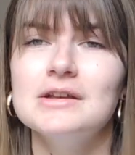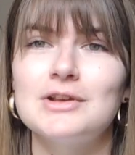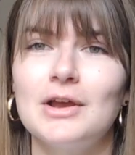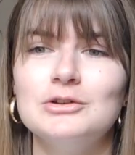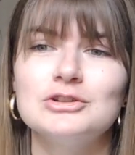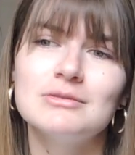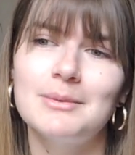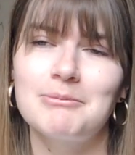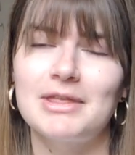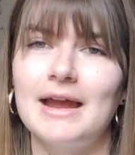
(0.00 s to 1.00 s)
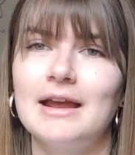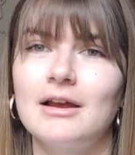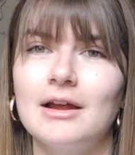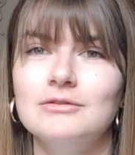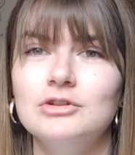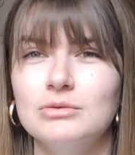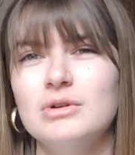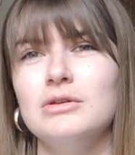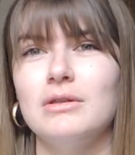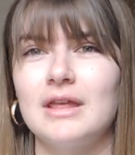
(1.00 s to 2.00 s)
So just remember that and kind of do
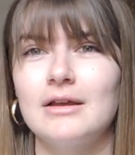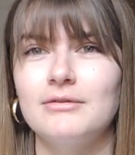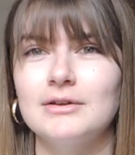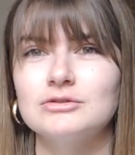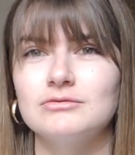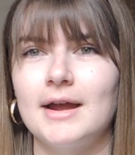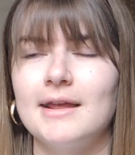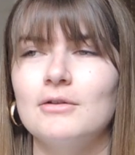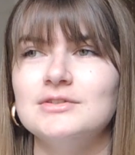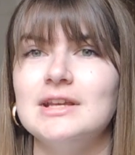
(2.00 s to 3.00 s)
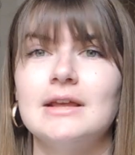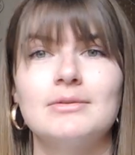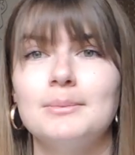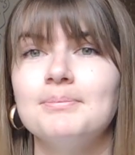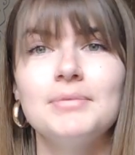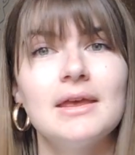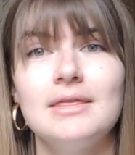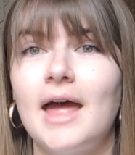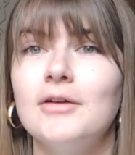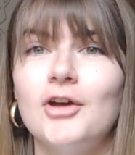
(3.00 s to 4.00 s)
what you think feels right. Obviously give them
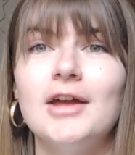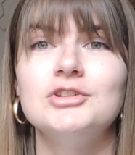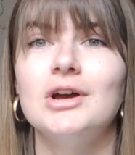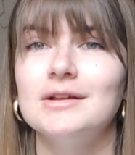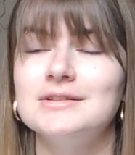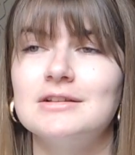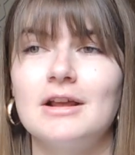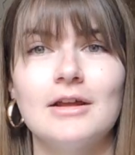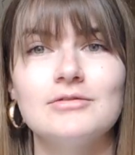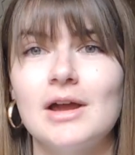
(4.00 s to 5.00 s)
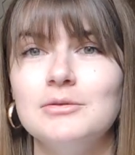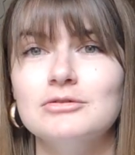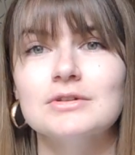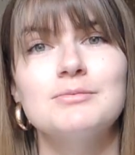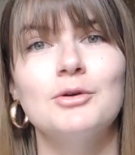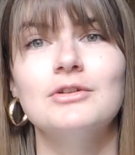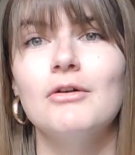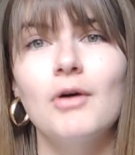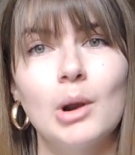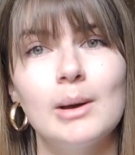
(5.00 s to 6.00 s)
their fair chance, enough time to respond, a
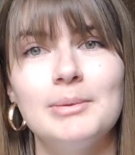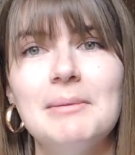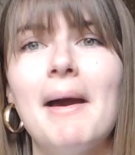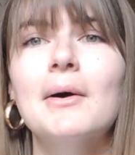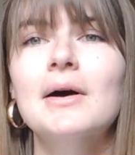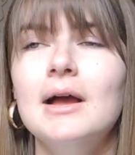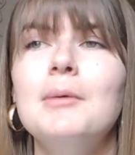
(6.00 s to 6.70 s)
follow-up email.